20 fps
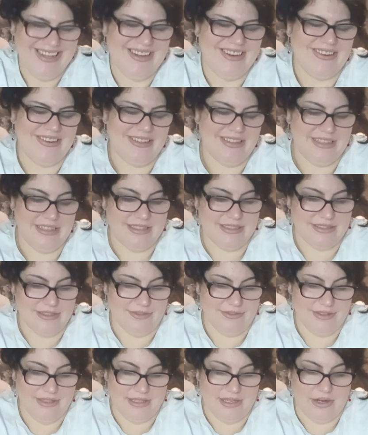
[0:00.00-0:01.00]
Or at least I
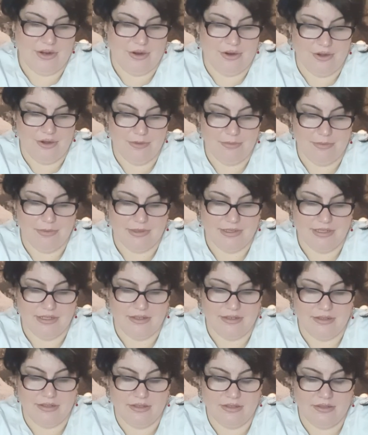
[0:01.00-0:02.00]
really hope I
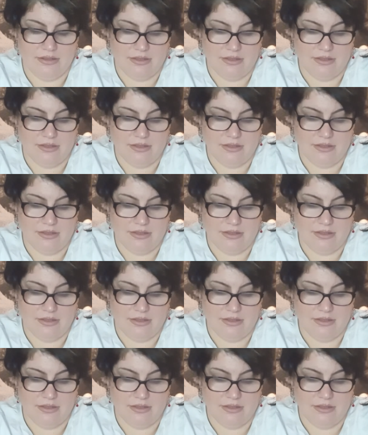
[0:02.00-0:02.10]
did,